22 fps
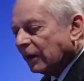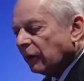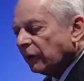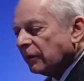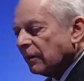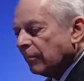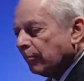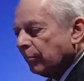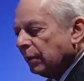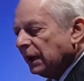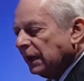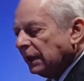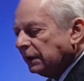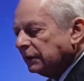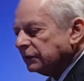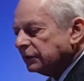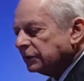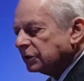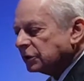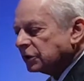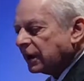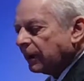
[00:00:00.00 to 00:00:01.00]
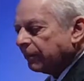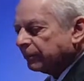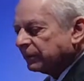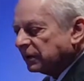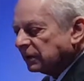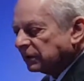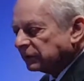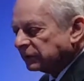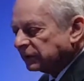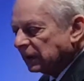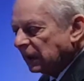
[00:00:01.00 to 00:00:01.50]
of the bleakest
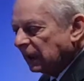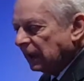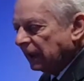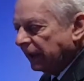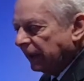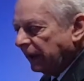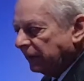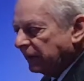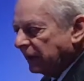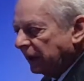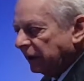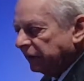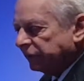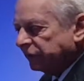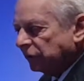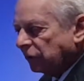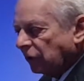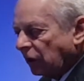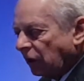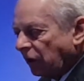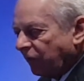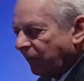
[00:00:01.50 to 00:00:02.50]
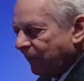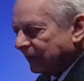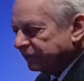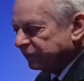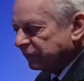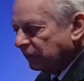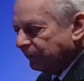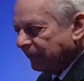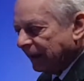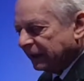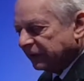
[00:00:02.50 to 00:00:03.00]
chapters in the history of
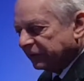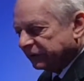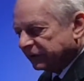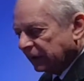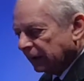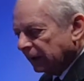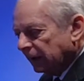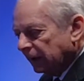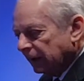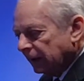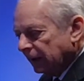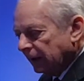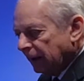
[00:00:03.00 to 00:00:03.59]
Western medicine,